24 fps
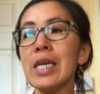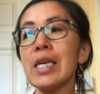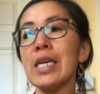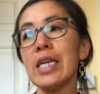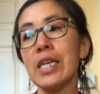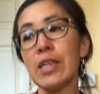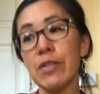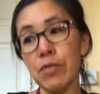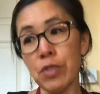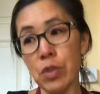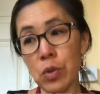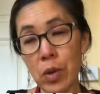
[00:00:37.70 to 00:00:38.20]

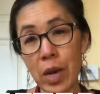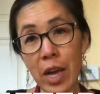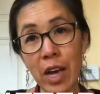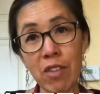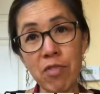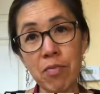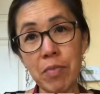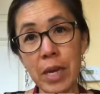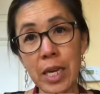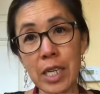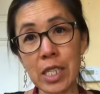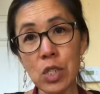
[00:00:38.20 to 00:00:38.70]
If you have
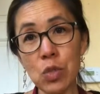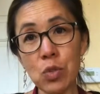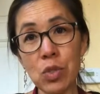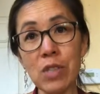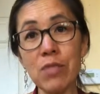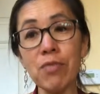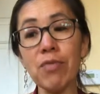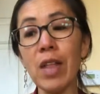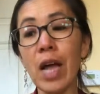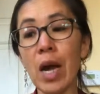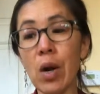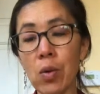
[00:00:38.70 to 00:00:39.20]
pastry
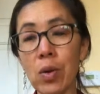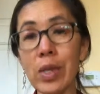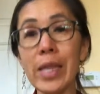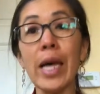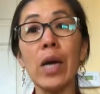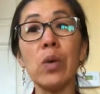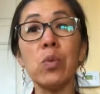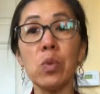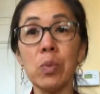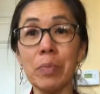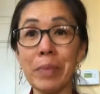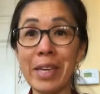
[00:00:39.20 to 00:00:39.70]
flour, that
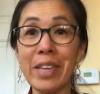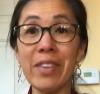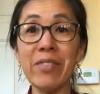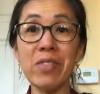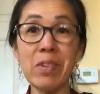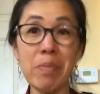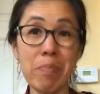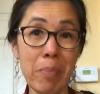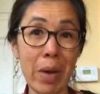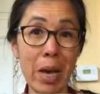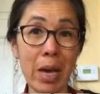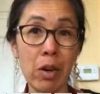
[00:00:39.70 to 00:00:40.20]
will be even
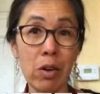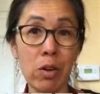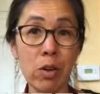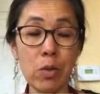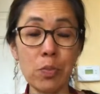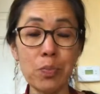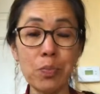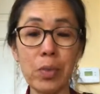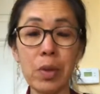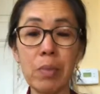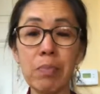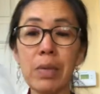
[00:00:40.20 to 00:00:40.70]
better
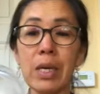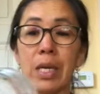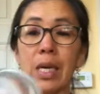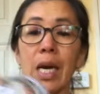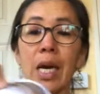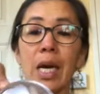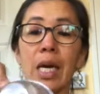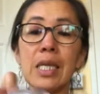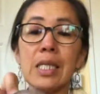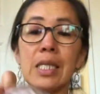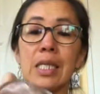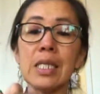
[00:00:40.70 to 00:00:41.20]

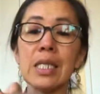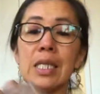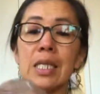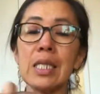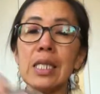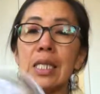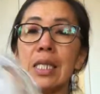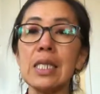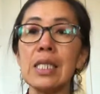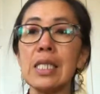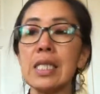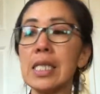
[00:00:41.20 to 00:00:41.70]
because it
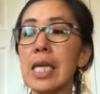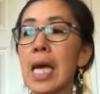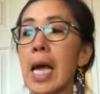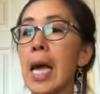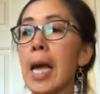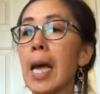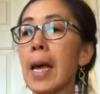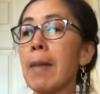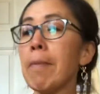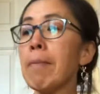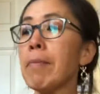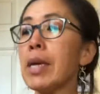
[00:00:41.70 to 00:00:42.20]
is
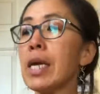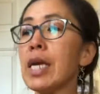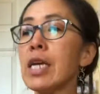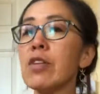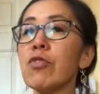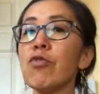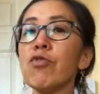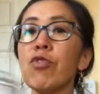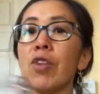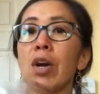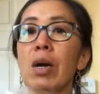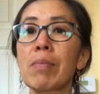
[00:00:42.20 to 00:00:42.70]
made
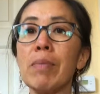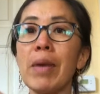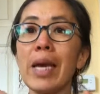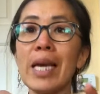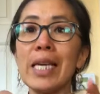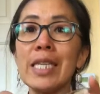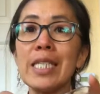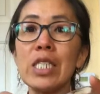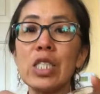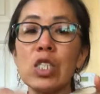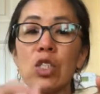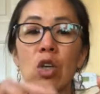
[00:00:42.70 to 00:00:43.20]
from a
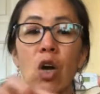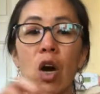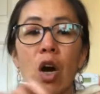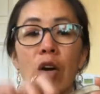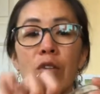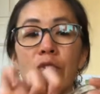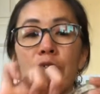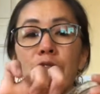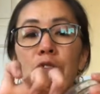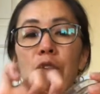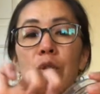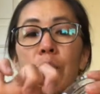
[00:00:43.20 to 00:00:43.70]

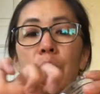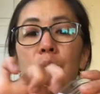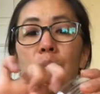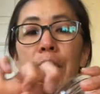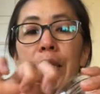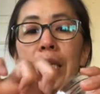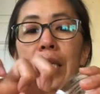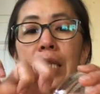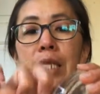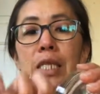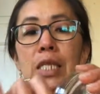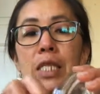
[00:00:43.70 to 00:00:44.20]
soft
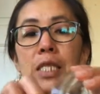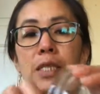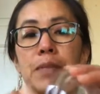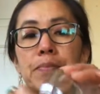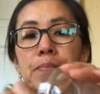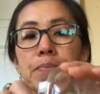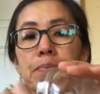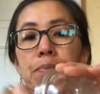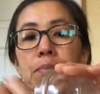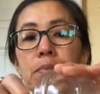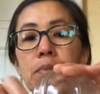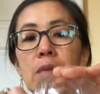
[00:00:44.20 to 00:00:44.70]
wheat,
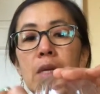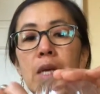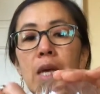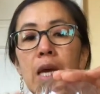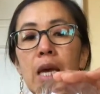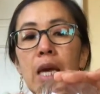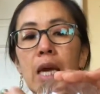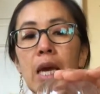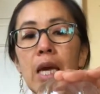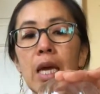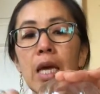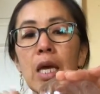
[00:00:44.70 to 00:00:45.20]

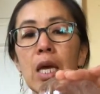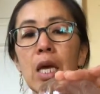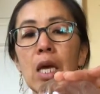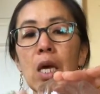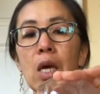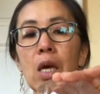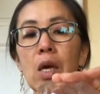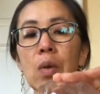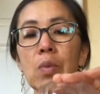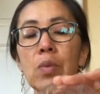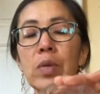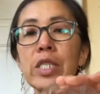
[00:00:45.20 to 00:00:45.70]
okay,
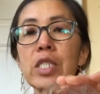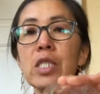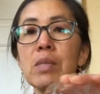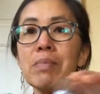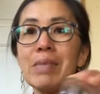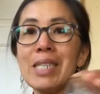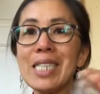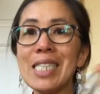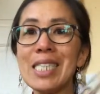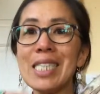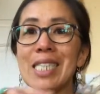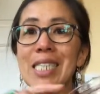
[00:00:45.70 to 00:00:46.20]
which
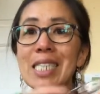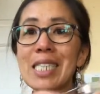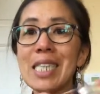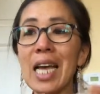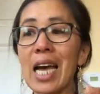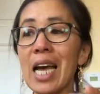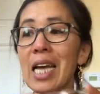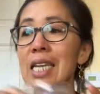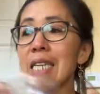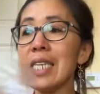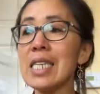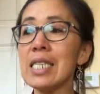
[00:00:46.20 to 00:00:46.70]
means
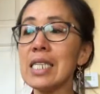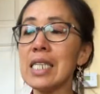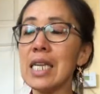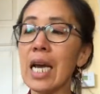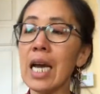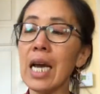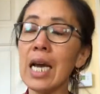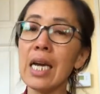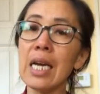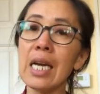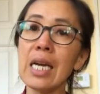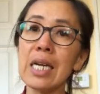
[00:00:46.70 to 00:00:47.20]
that
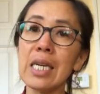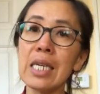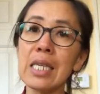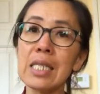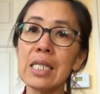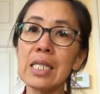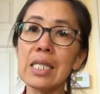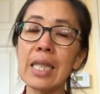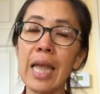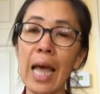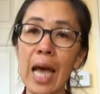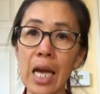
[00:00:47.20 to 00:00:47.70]

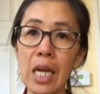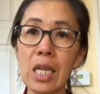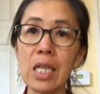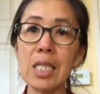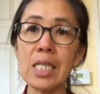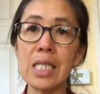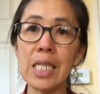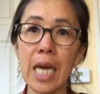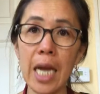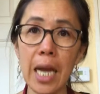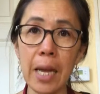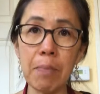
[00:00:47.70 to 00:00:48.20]
that
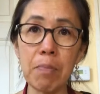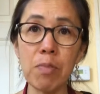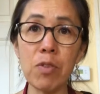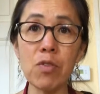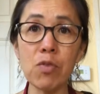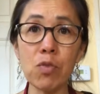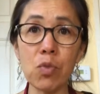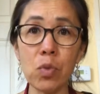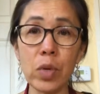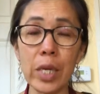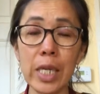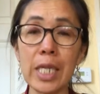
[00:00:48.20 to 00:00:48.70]
type
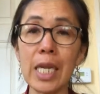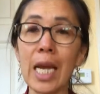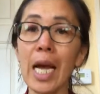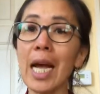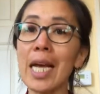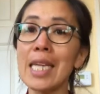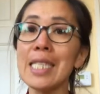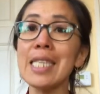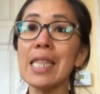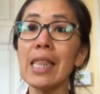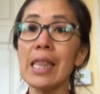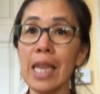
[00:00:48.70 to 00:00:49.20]
of wheat
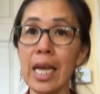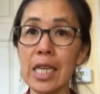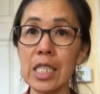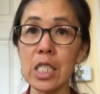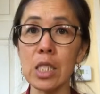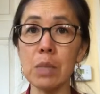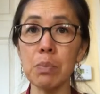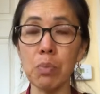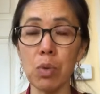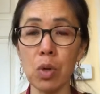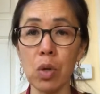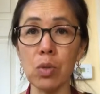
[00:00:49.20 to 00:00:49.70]
has less
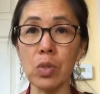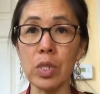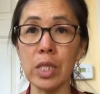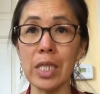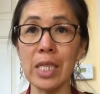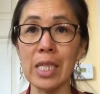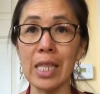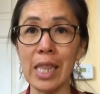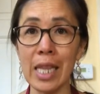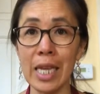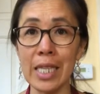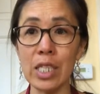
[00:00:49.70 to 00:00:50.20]
protein,
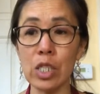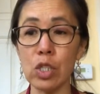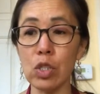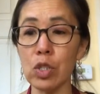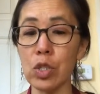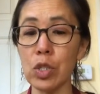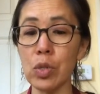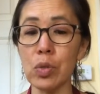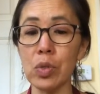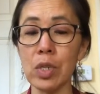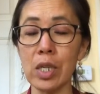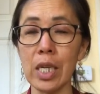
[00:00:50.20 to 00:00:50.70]
less
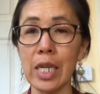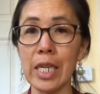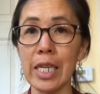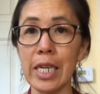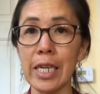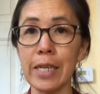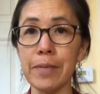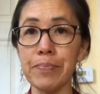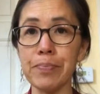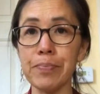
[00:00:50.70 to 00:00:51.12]
gluten in it.